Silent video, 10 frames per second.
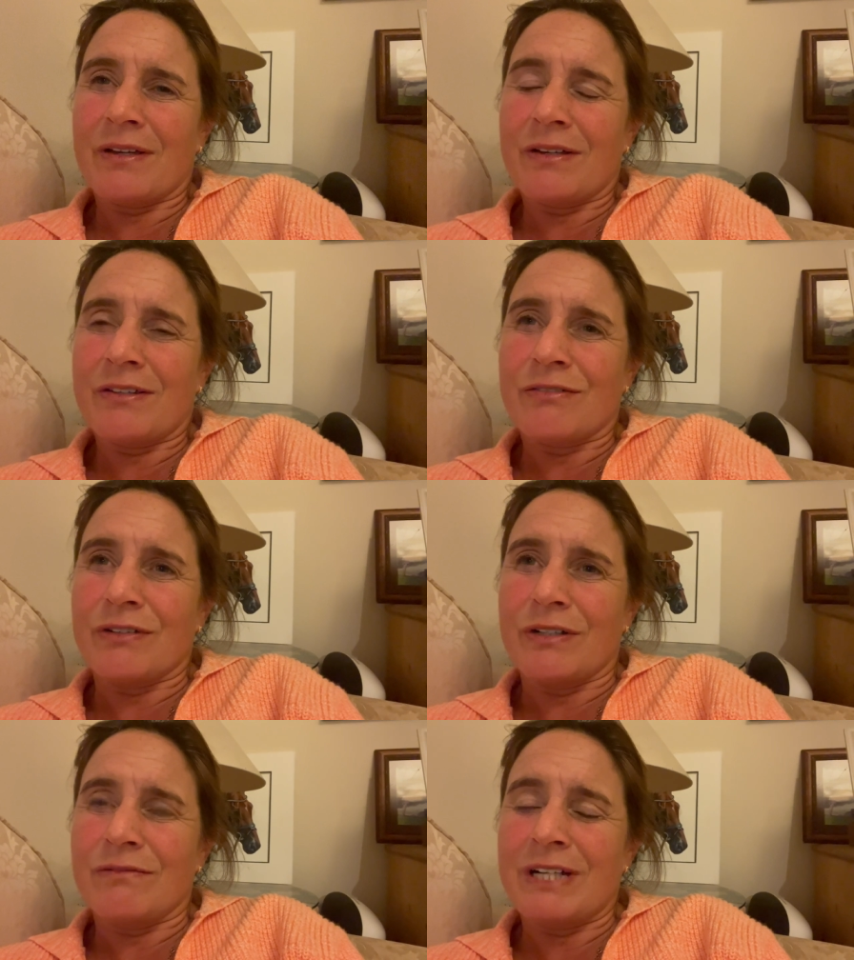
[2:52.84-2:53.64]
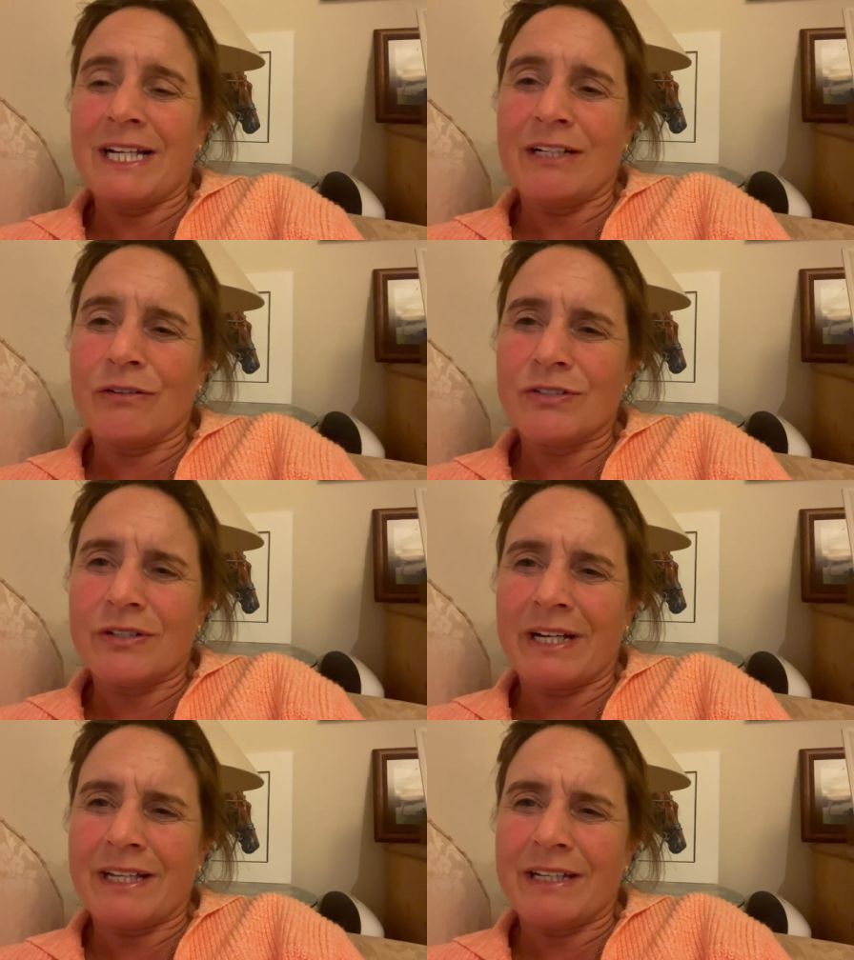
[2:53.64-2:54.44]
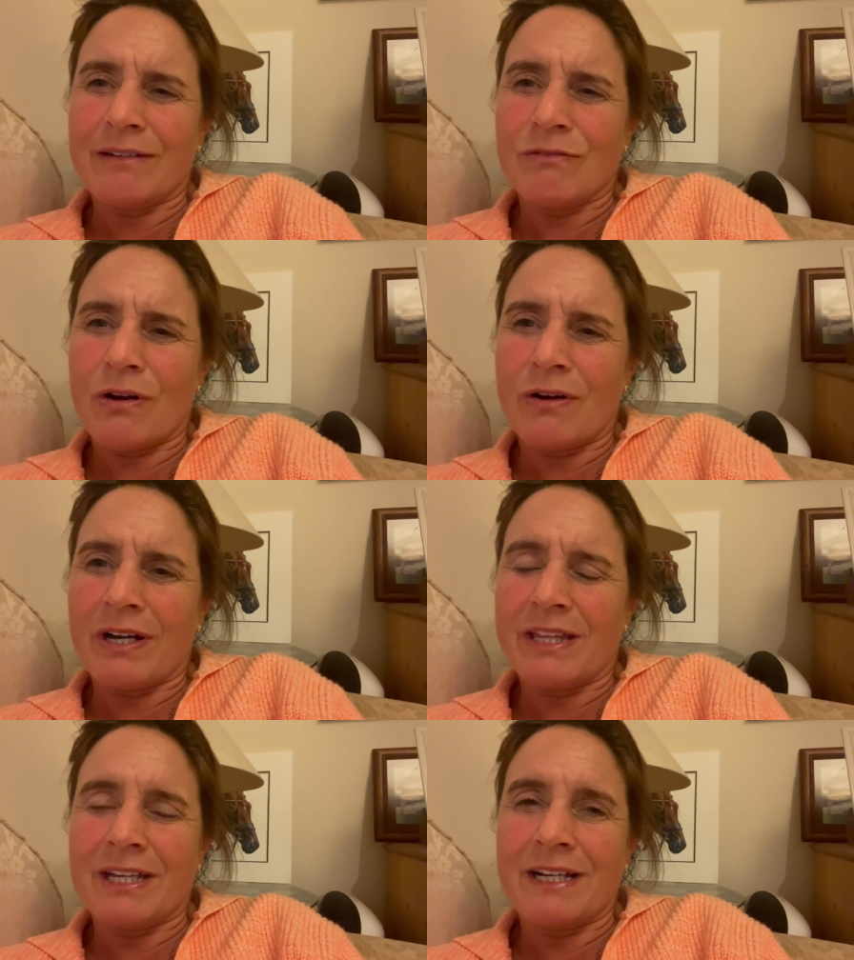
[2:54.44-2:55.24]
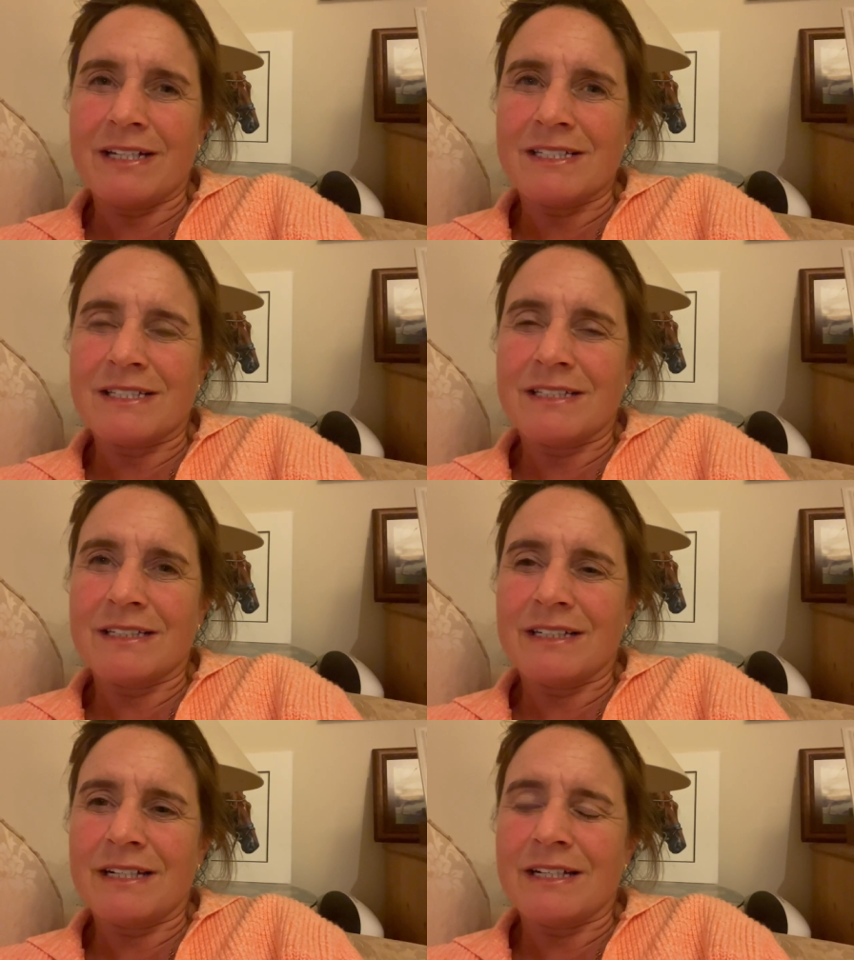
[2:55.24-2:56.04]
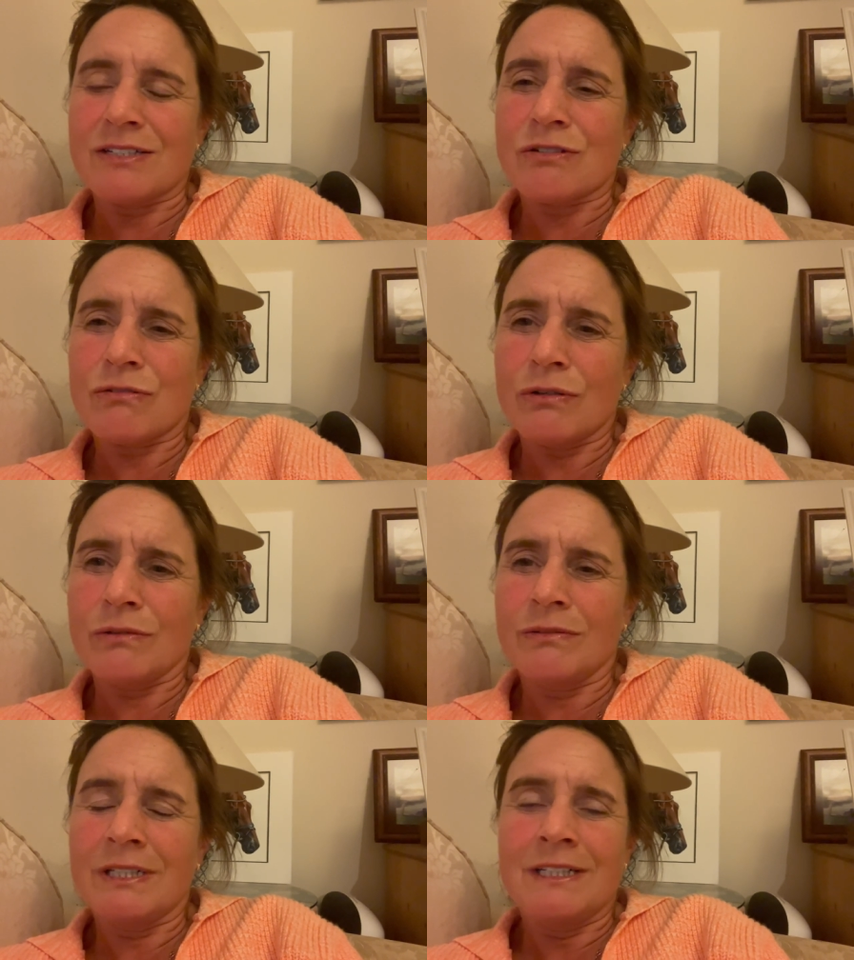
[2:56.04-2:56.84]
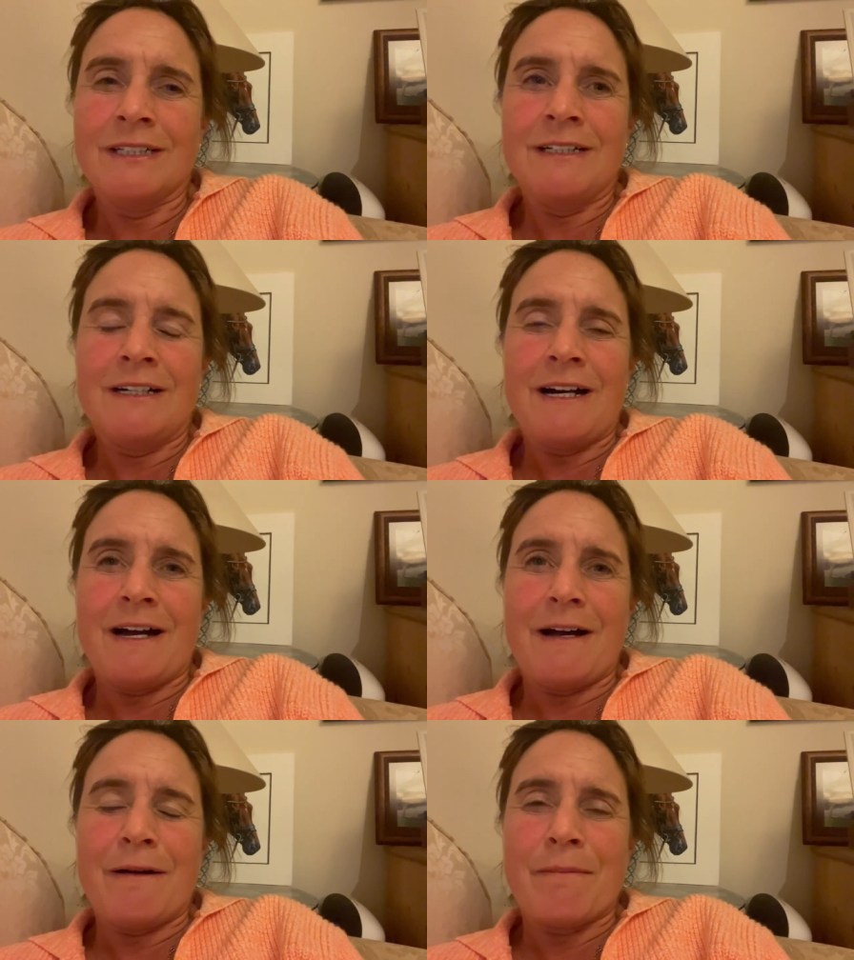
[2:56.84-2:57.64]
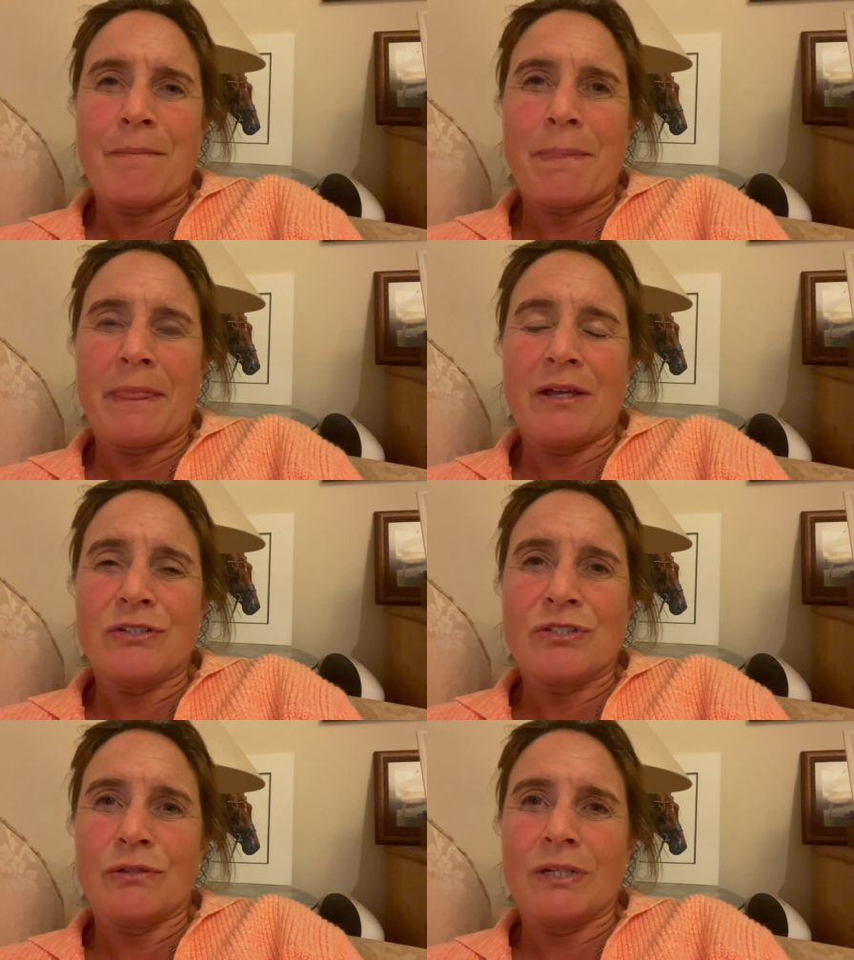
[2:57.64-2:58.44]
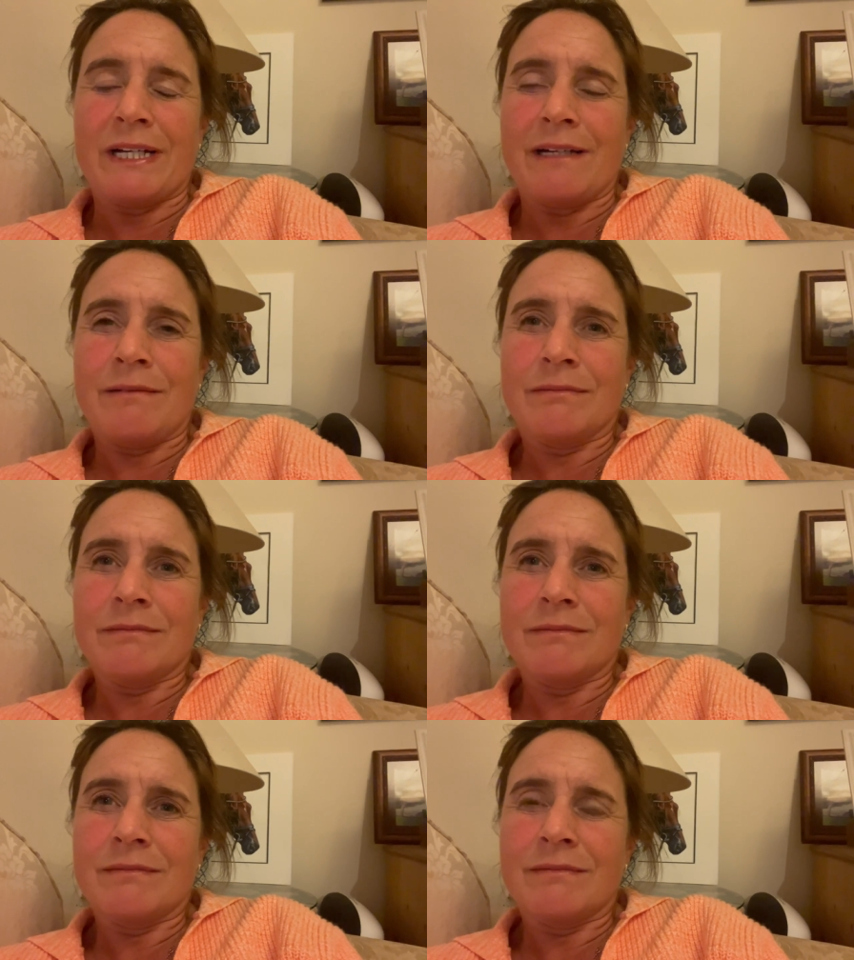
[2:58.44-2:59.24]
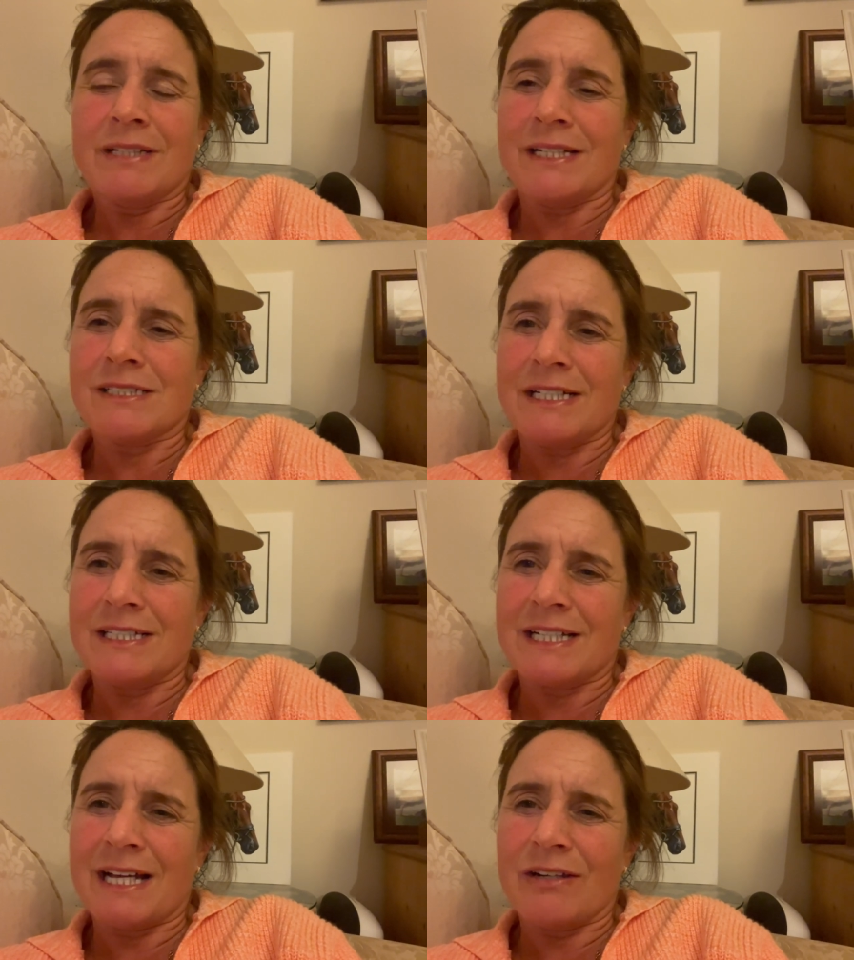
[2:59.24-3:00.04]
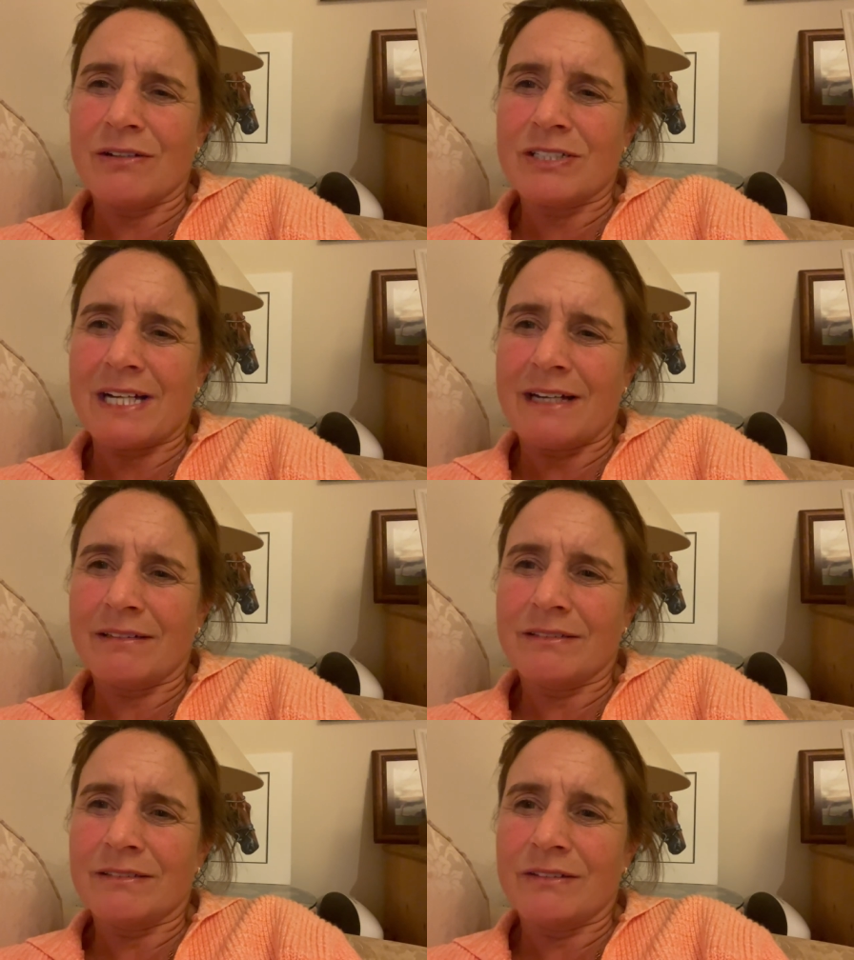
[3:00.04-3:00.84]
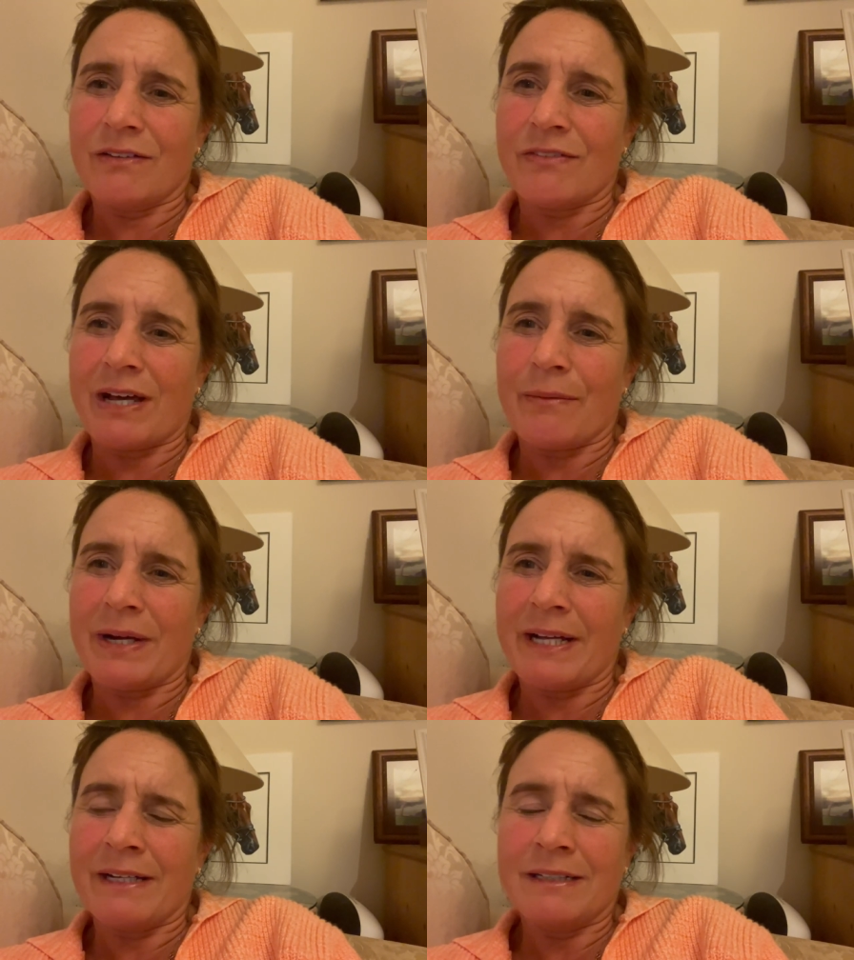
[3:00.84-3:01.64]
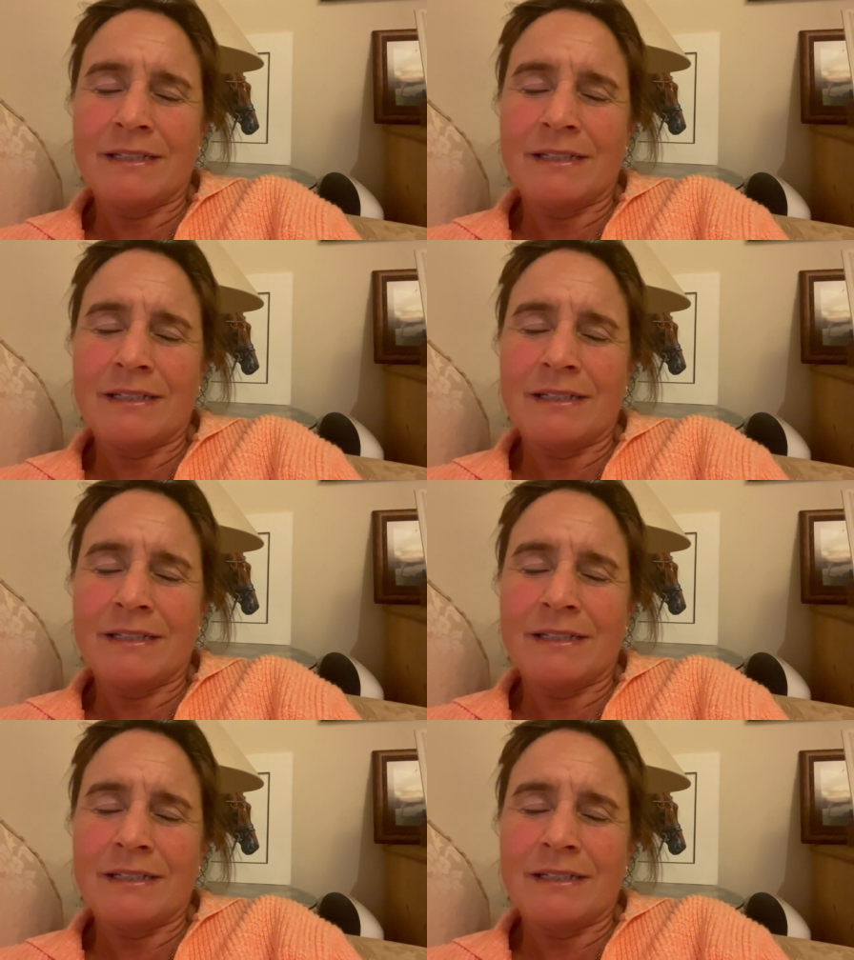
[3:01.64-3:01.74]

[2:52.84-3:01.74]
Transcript: through really not doing anything wrong, I think is cruel. And surely things need to get looked at of that way.